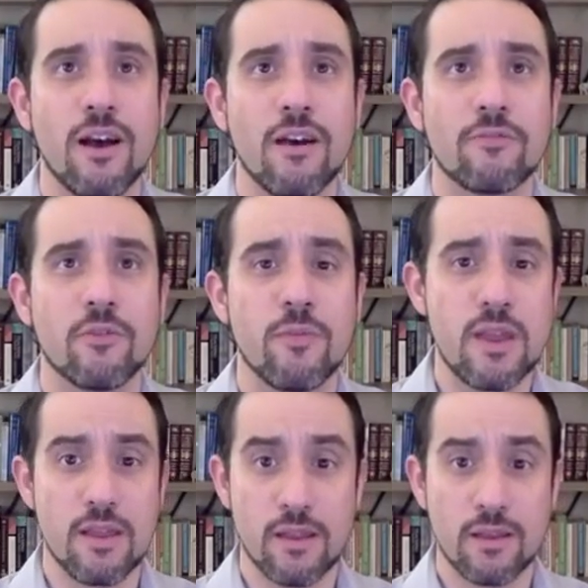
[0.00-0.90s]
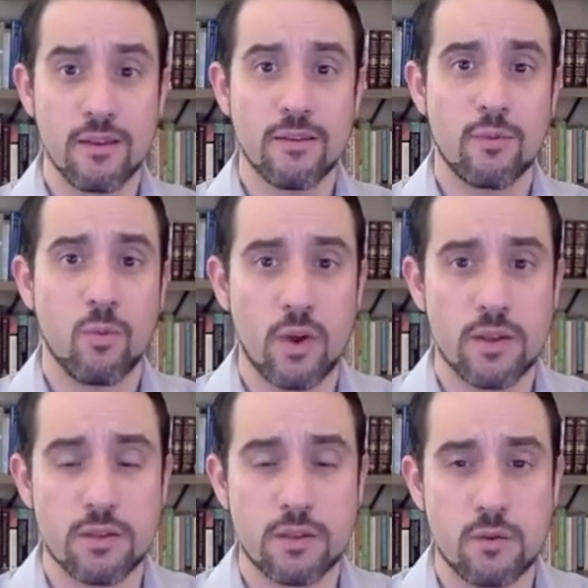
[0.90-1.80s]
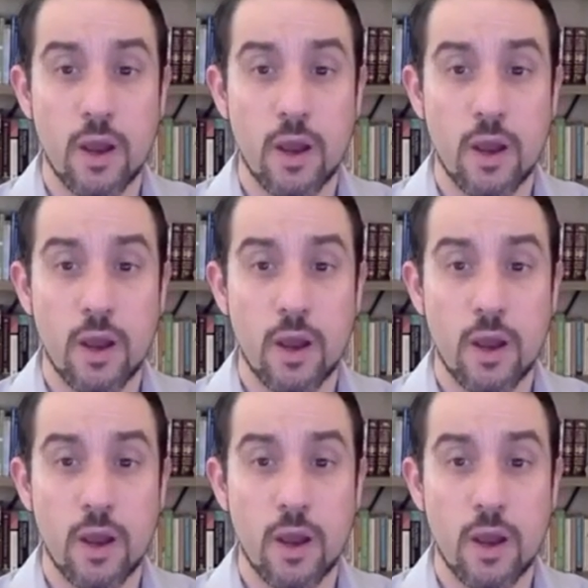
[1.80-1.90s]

for me was to